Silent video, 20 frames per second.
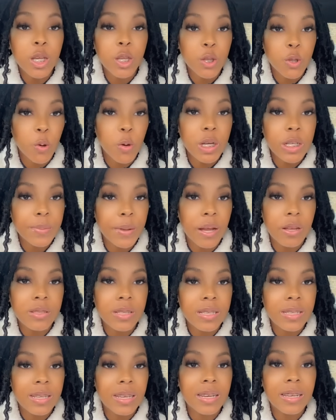your spouse
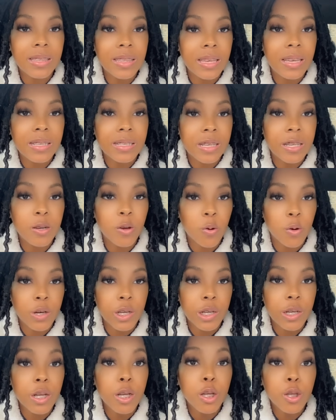is getting things in
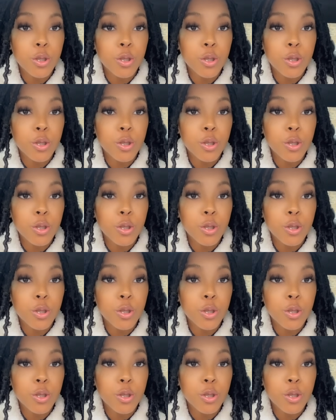order